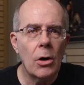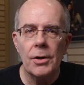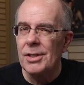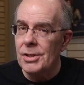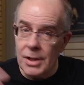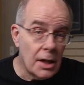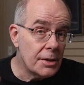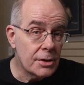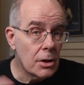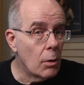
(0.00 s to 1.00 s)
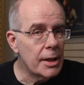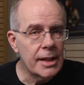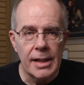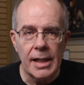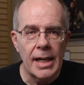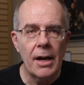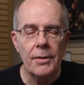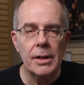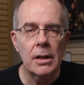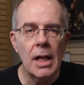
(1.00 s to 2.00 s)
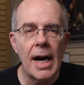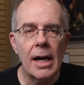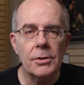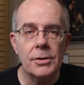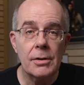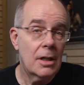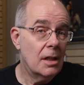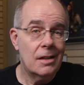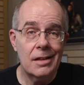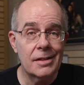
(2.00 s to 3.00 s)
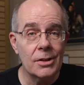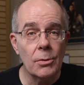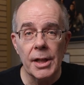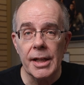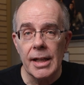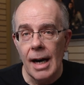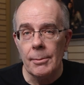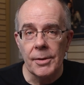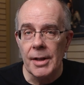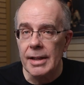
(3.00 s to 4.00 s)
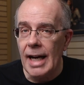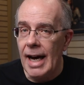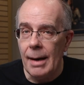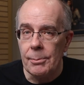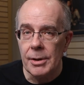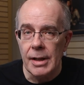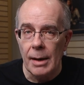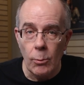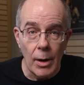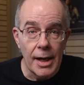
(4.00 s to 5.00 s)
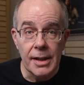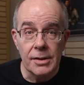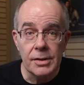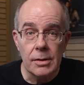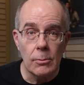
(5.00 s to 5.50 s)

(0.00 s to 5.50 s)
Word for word: or the sun's going in and out of the clouds. This is a really common thing to happen at weddings